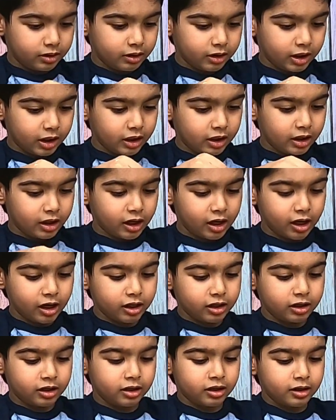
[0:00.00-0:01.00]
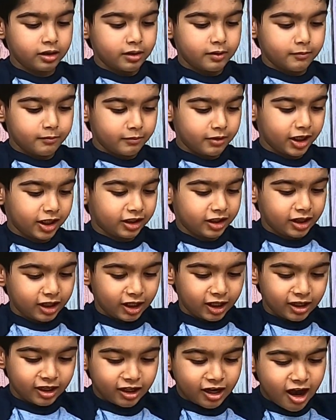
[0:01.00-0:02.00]
They are
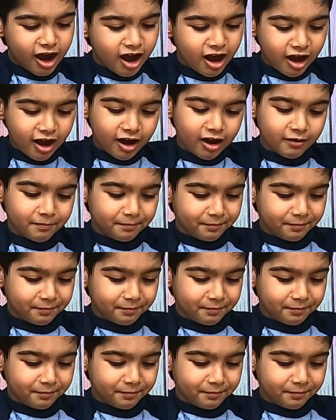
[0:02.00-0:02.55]
mixing up.